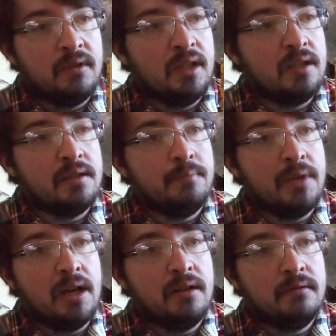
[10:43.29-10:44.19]
it's
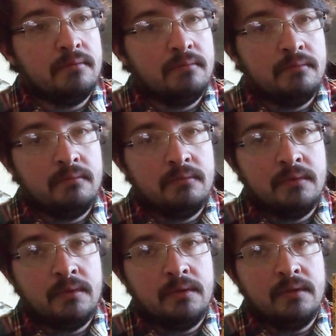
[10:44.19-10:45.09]
about
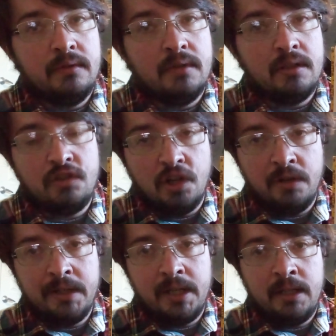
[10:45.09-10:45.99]
the
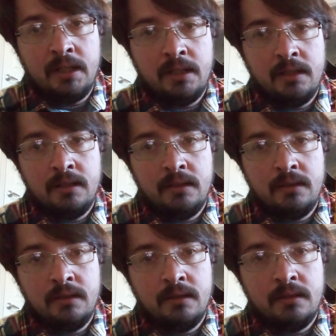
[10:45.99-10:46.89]
journey,
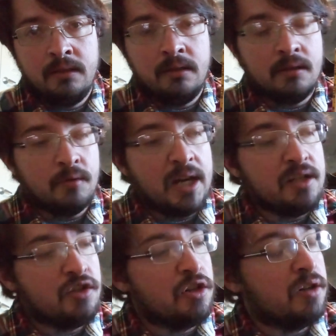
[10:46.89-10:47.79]
the
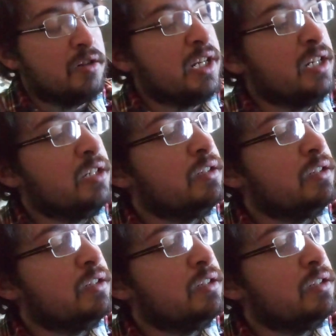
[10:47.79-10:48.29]
great journey.